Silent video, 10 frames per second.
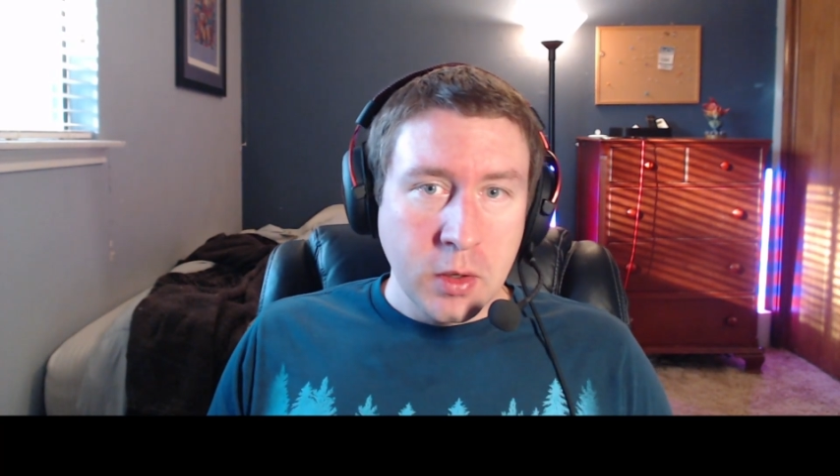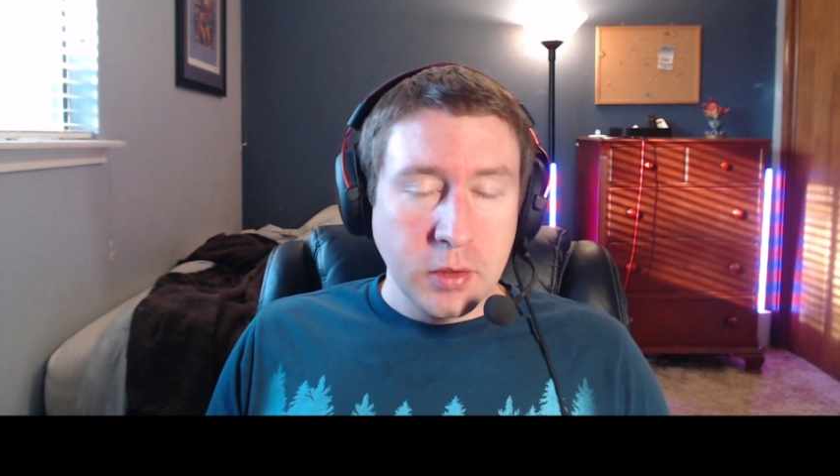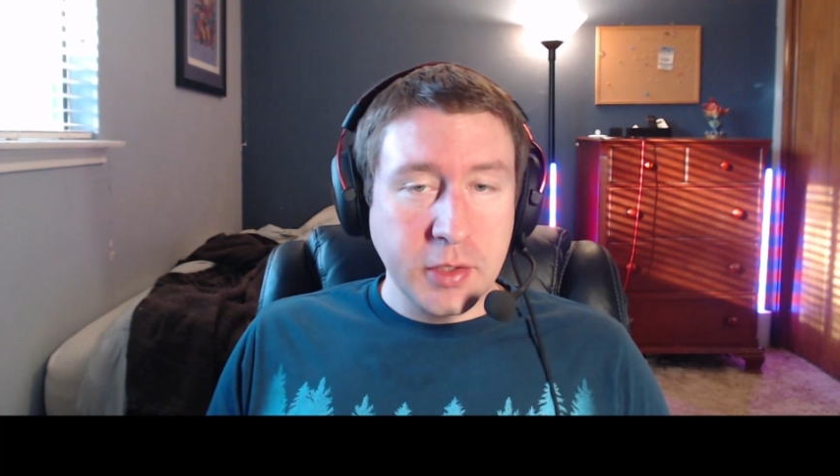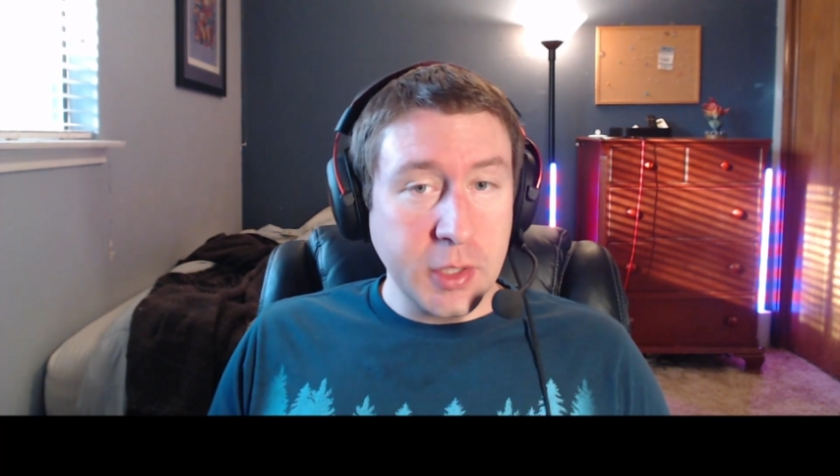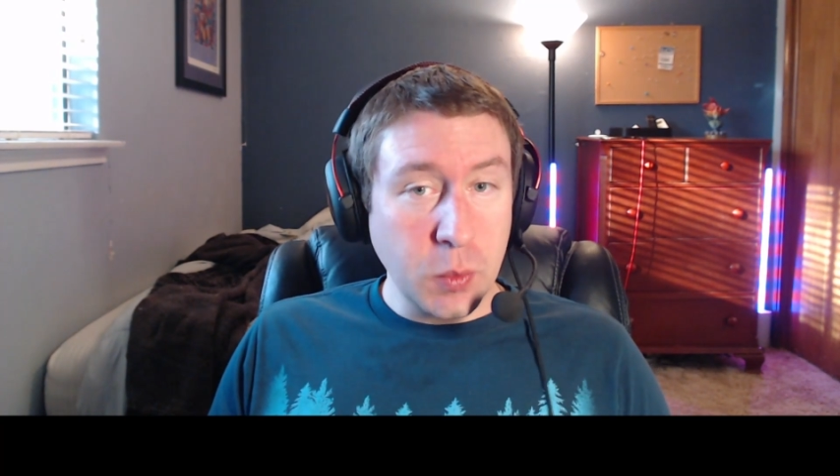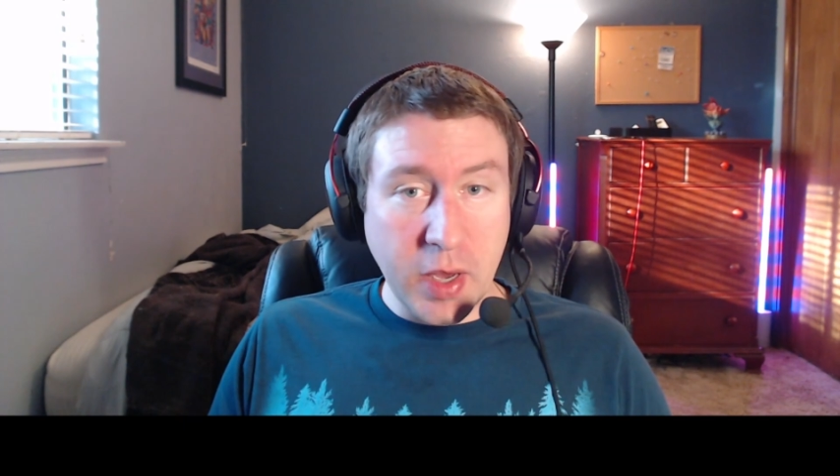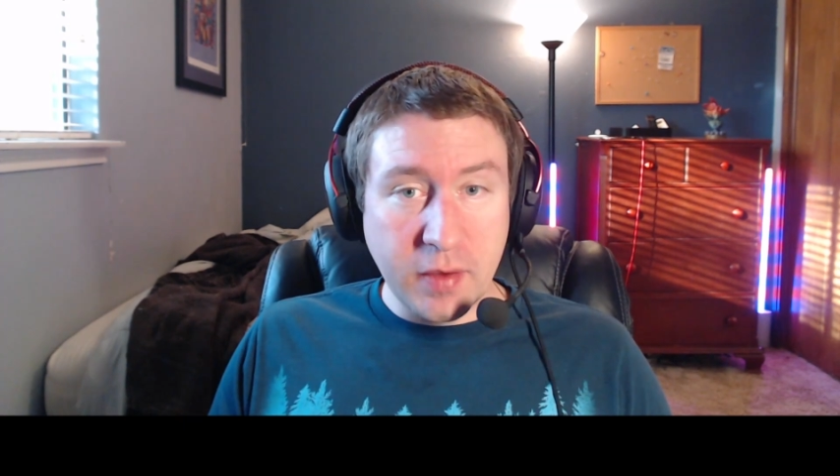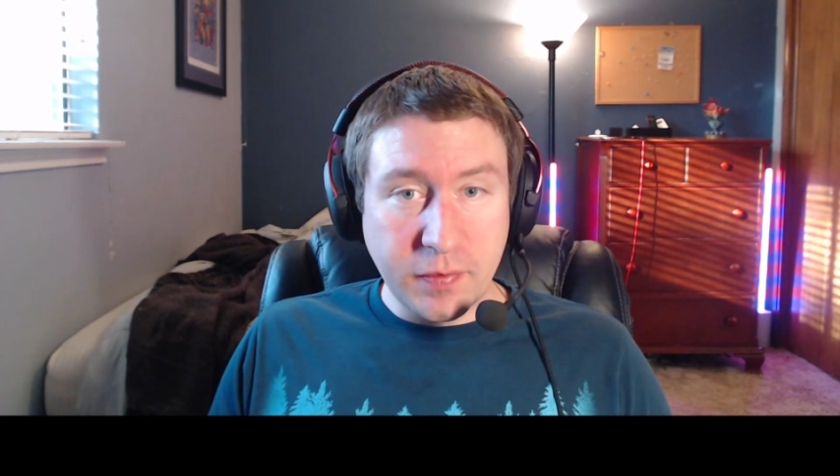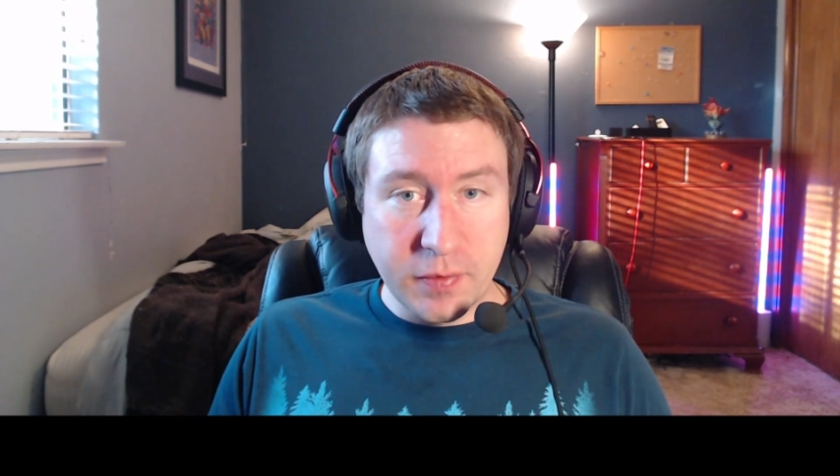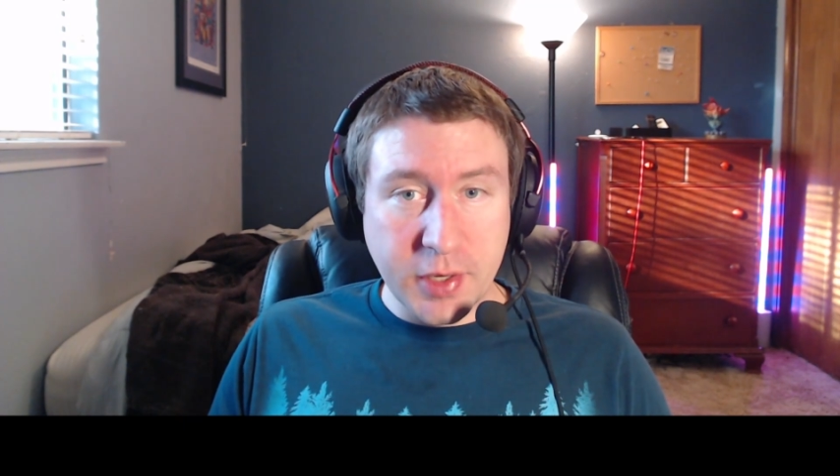
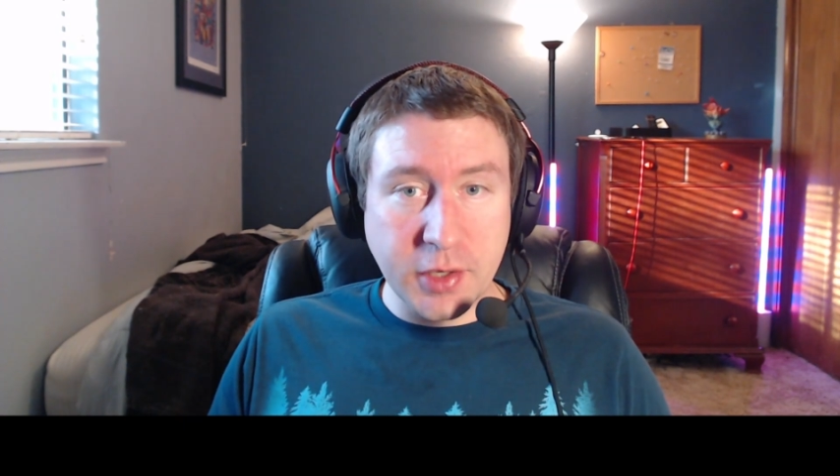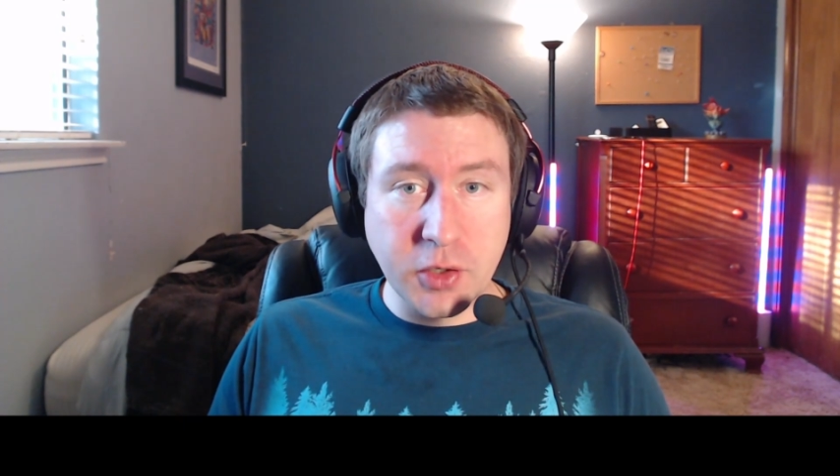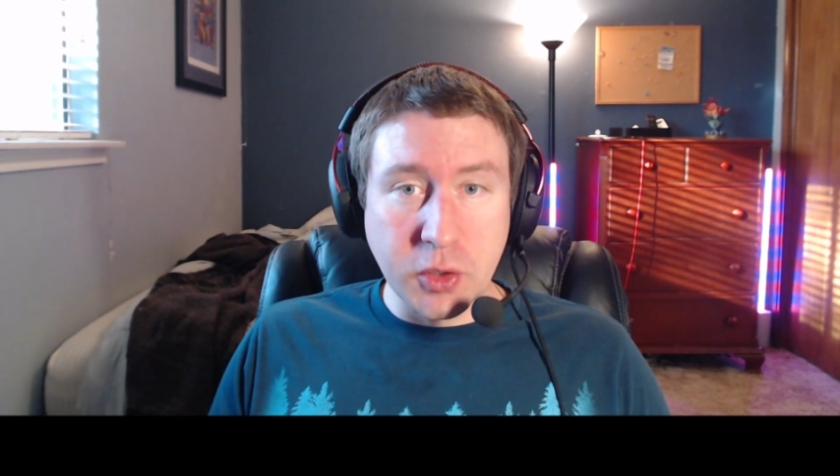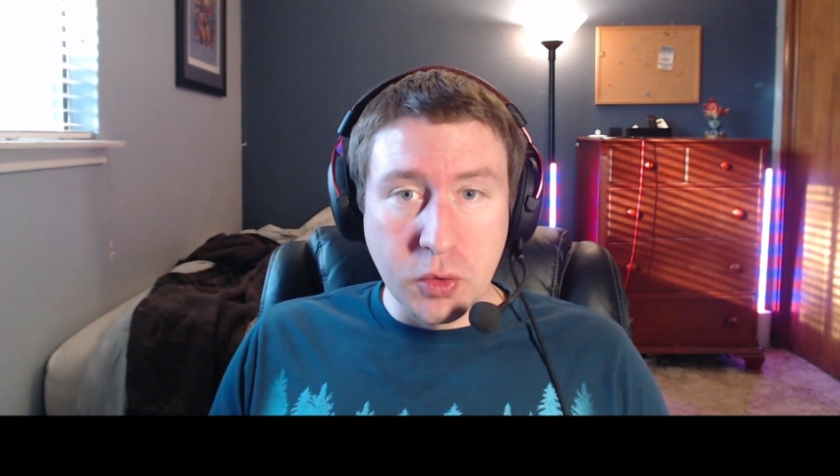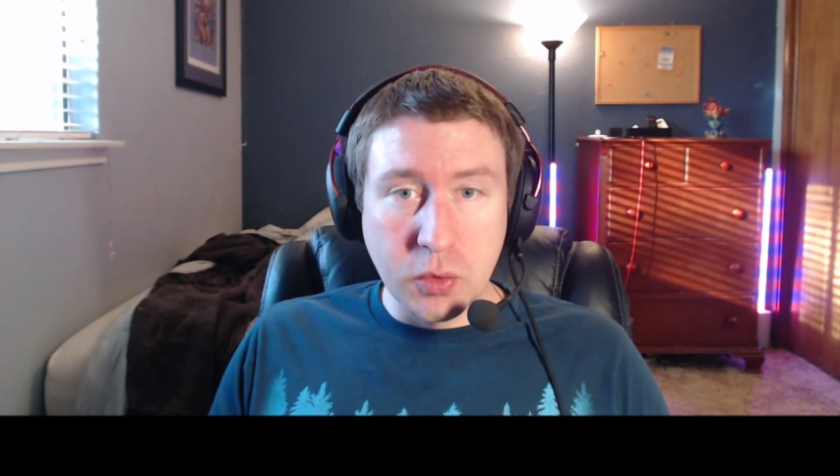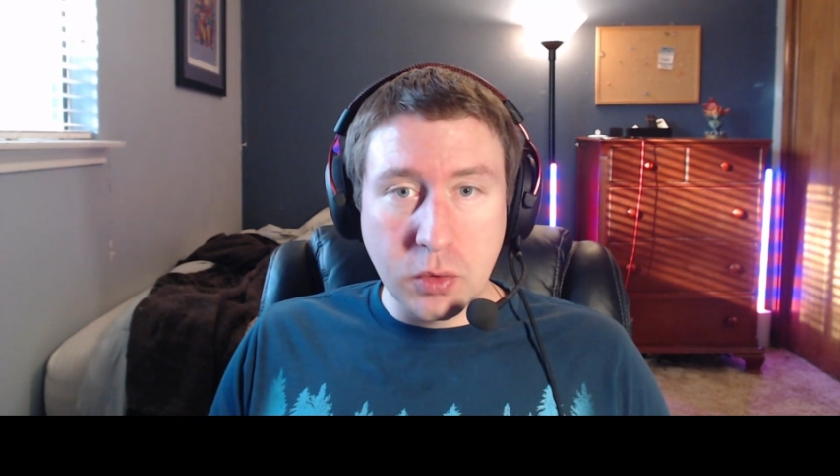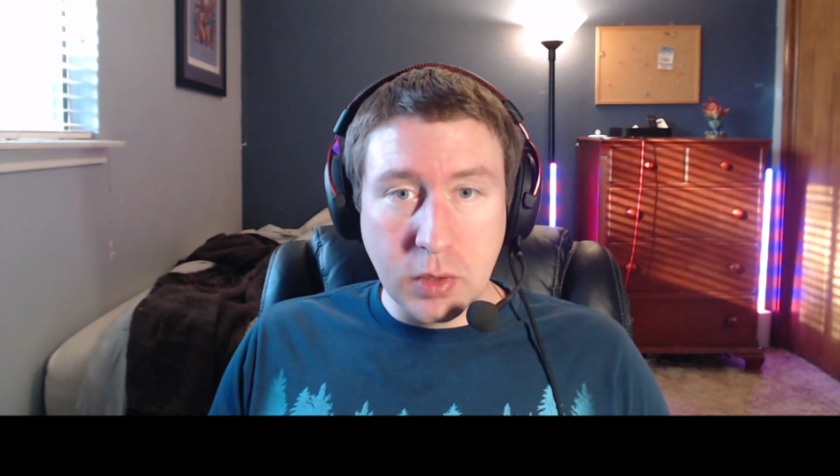Z-Wave can do